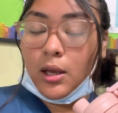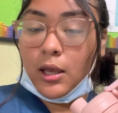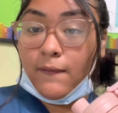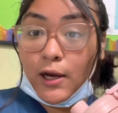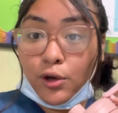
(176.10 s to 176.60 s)

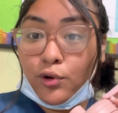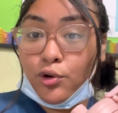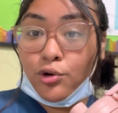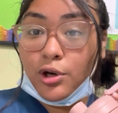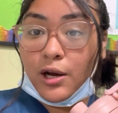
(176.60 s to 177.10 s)
If I could
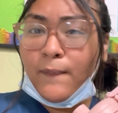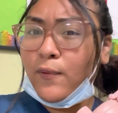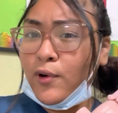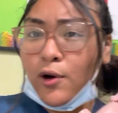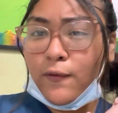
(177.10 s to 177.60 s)
record, I'm
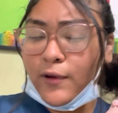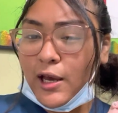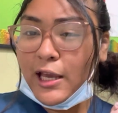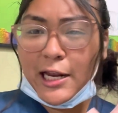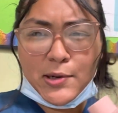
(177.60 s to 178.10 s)
gonna record for
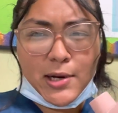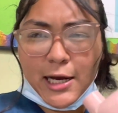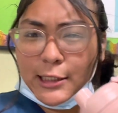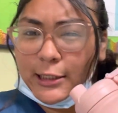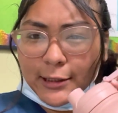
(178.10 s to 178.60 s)
y'all. Y'all know I
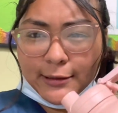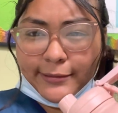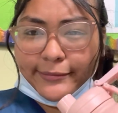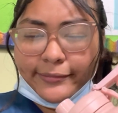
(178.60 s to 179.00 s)
got time.